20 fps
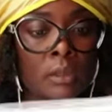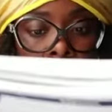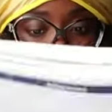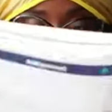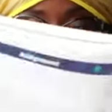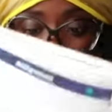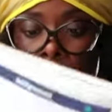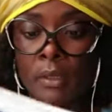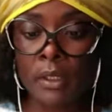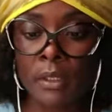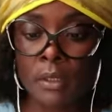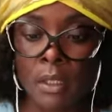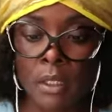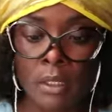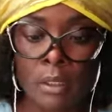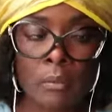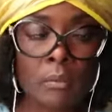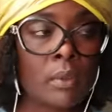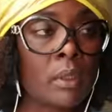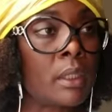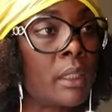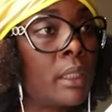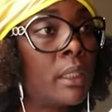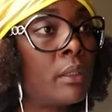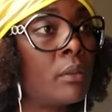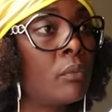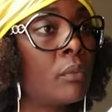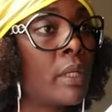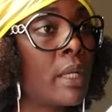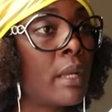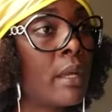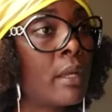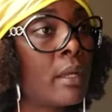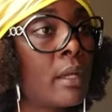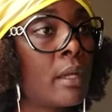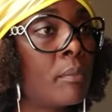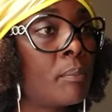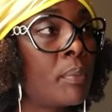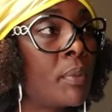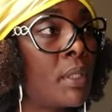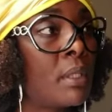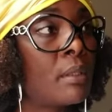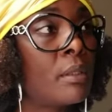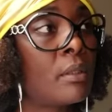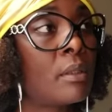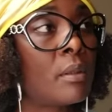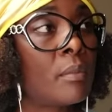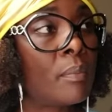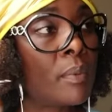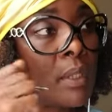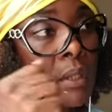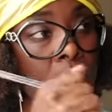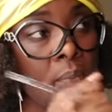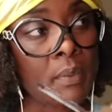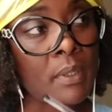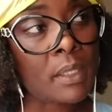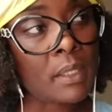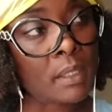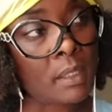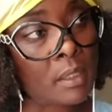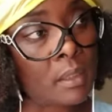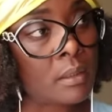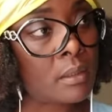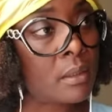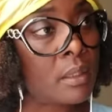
Sorry. But anyway, I got a pen and a paper here.